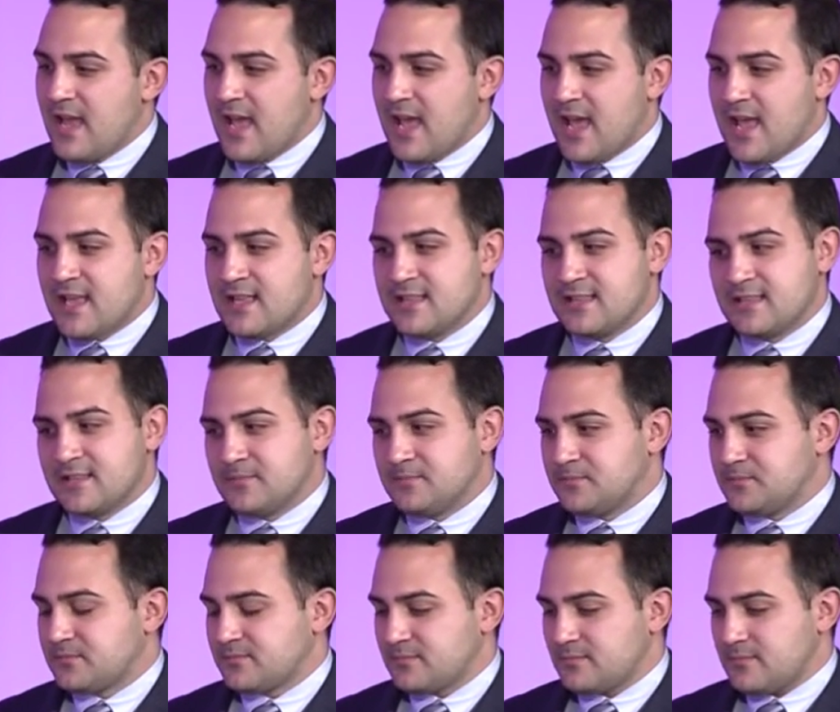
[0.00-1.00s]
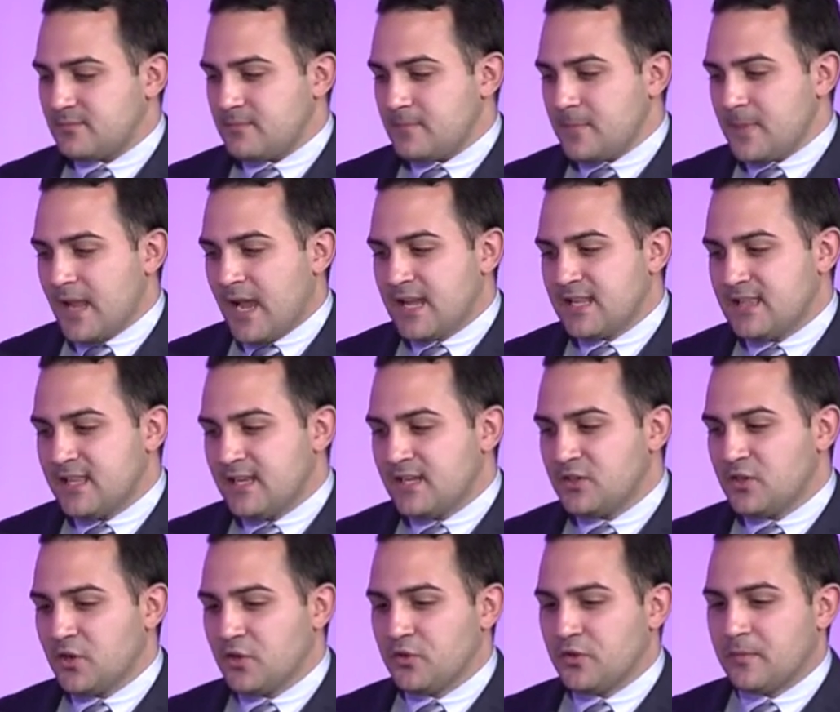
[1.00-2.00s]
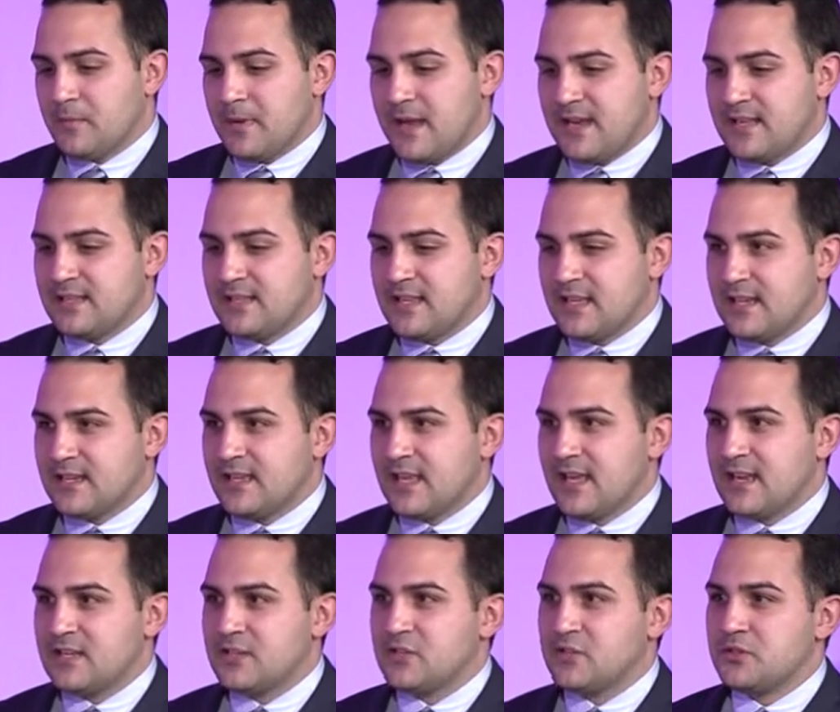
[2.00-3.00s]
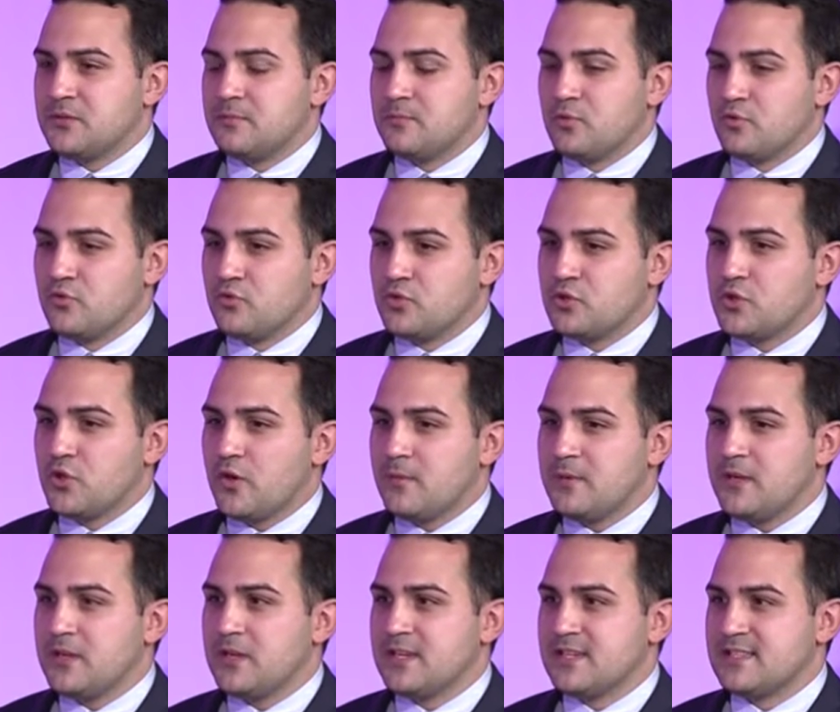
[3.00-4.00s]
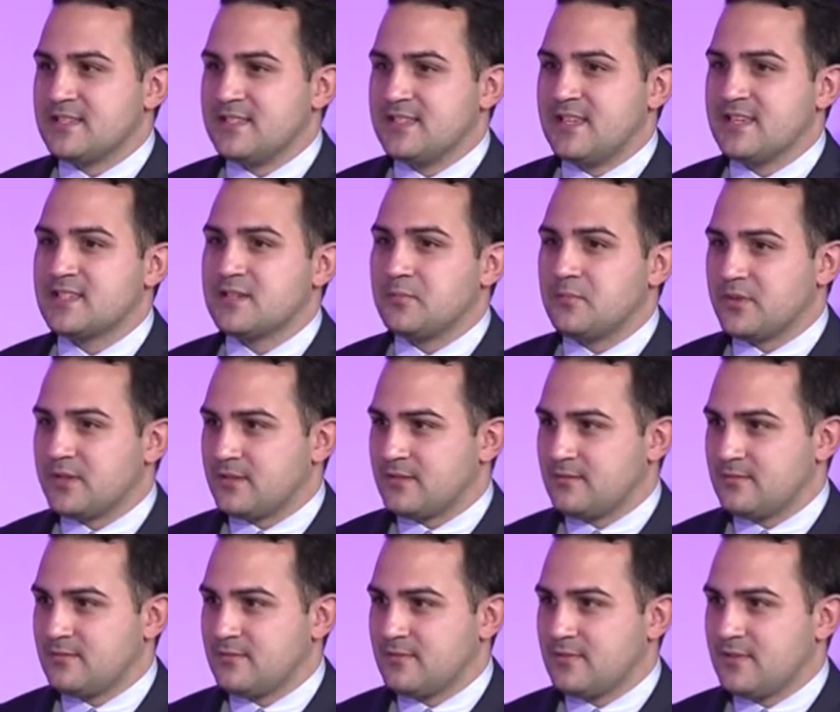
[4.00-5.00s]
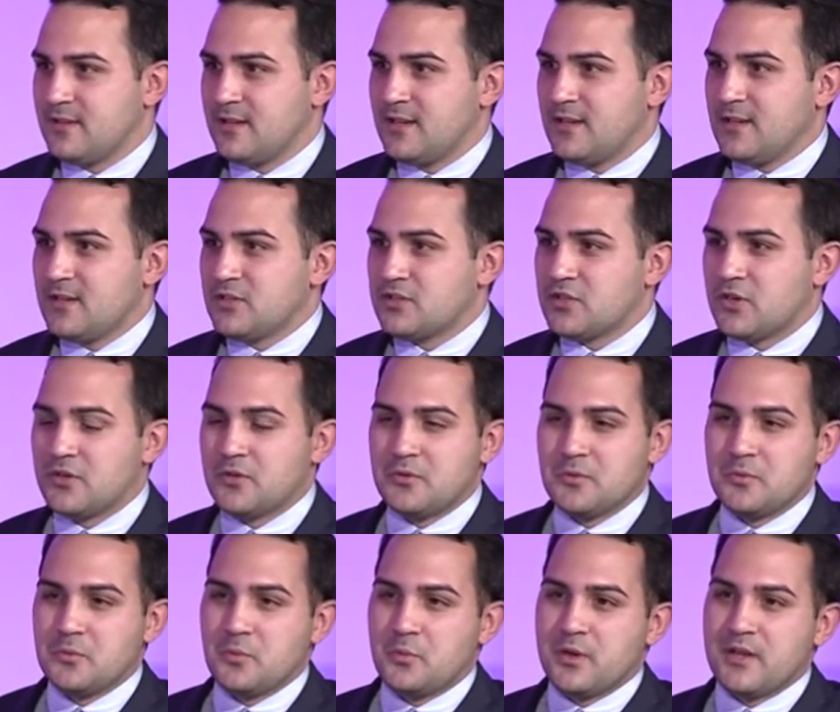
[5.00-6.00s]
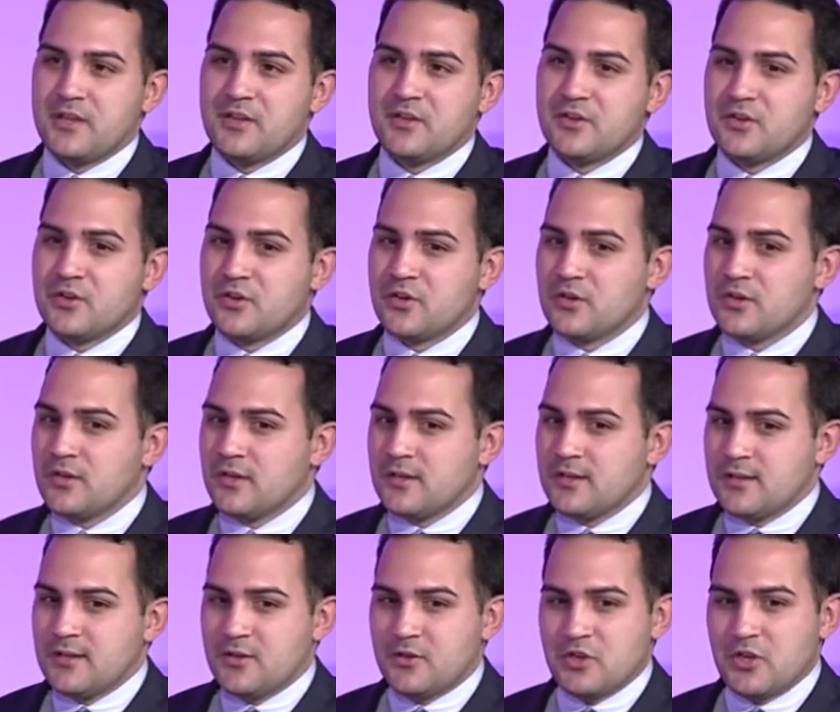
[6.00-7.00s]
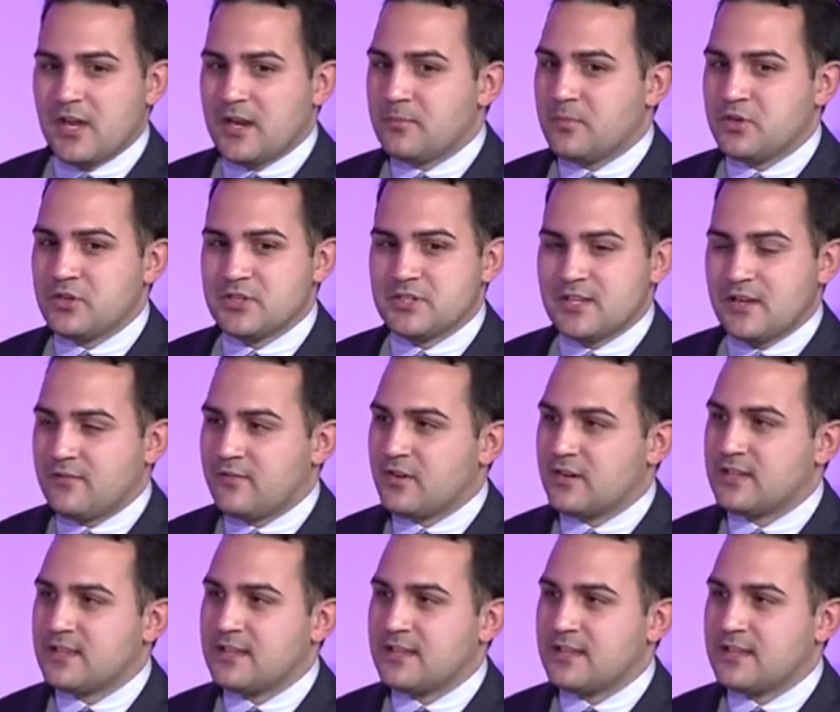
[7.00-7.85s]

And I think, though, the main thing that Baruch taught me is discipline. So whether, you know, you got to put yourself on a